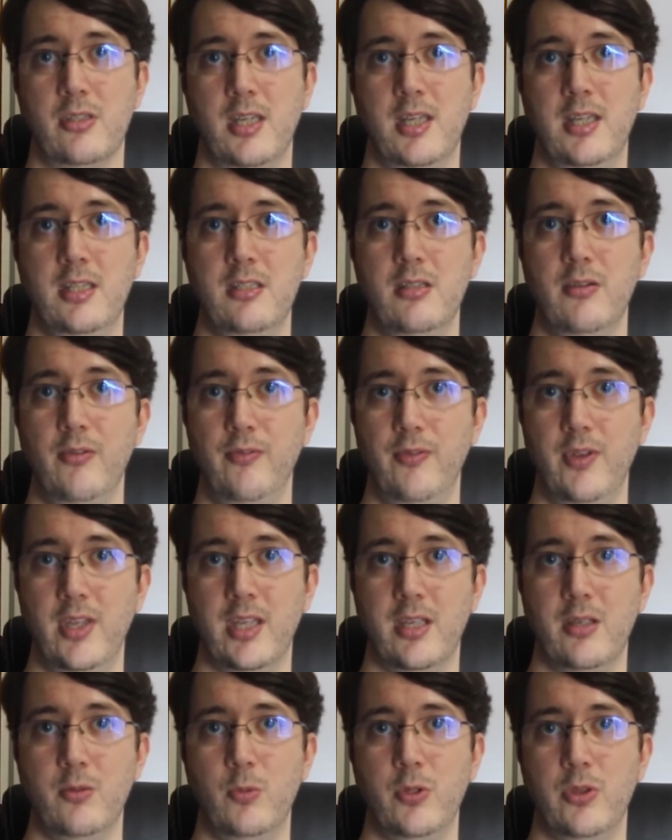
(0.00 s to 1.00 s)

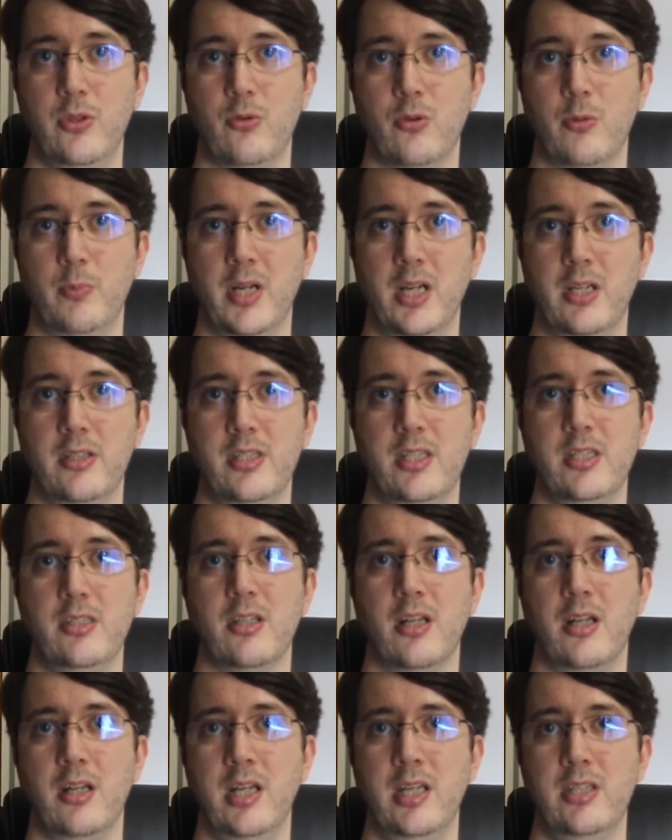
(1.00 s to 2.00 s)
interfere with your ability to
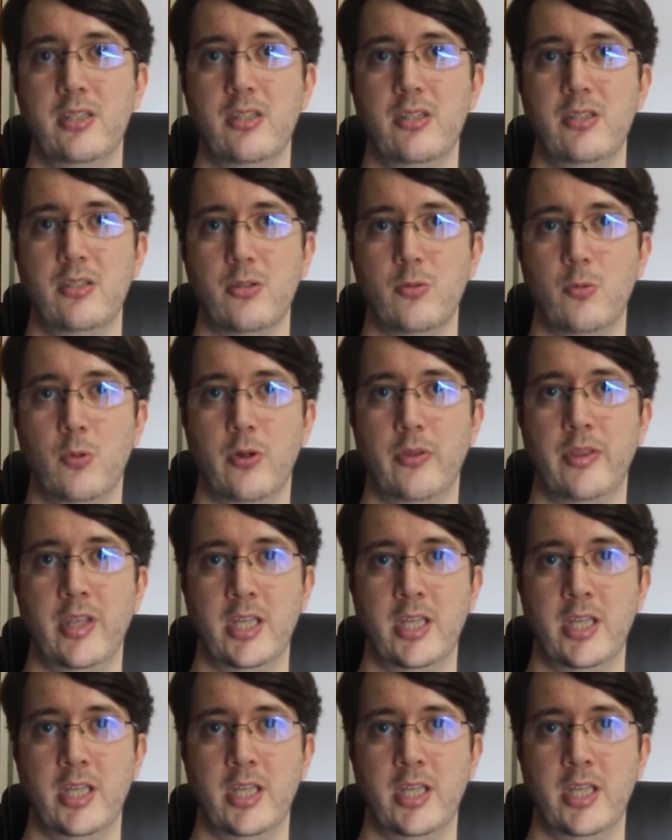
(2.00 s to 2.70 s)
listen to what they're